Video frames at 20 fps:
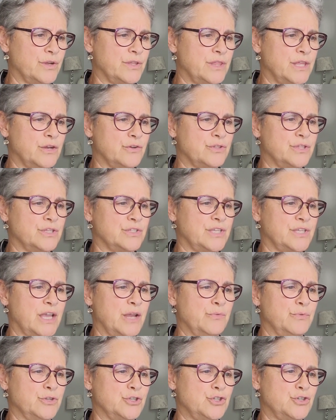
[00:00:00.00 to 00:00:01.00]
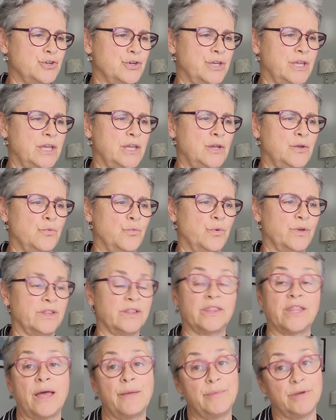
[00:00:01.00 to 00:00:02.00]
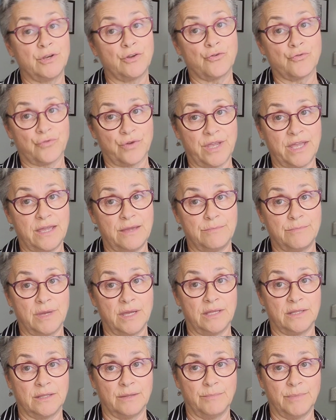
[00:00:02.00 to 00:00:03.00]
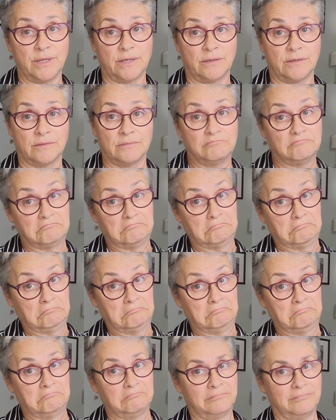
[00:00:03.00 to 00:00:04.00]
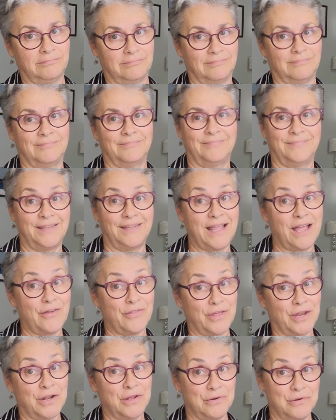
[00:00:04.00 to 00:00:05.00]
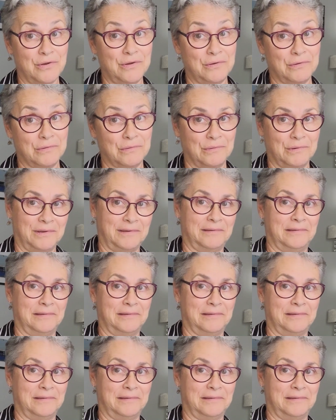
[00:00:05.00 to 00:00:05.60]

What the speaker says: They're the sandwich cookie with lemon cream in the middle. Now that I know.